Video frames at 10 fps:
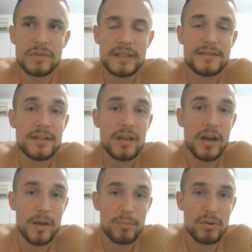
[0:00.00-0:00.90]
let's say,
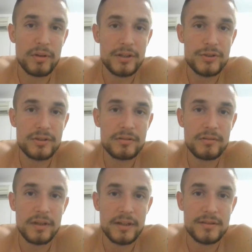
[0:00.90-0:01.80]
high pronation
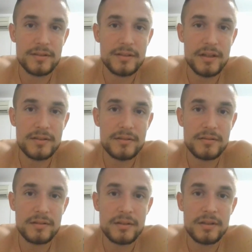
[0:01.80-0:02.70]
exercise,
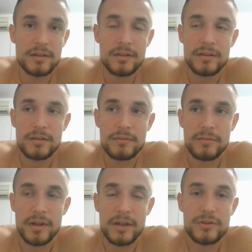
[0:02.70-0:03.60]

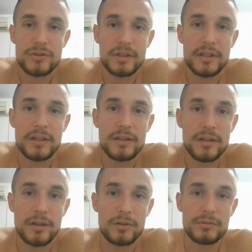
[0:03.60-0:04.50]
but actually
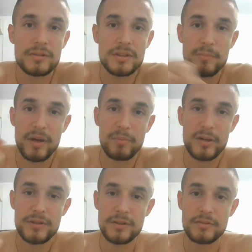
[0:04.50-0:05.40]
include the back
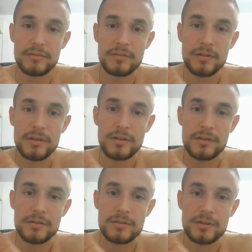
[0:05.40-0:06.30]
pressure.
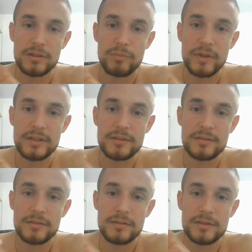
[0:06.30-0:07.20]
So the weight
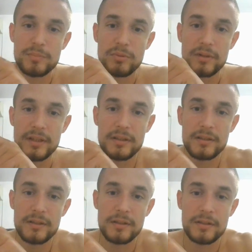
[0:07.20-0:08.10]
is pulling
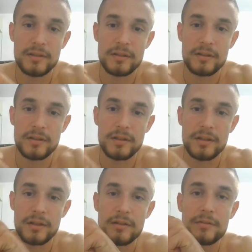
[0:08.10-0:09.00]

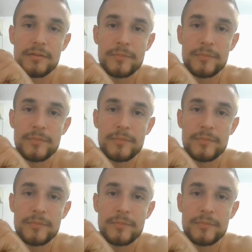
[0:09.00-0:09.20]
here.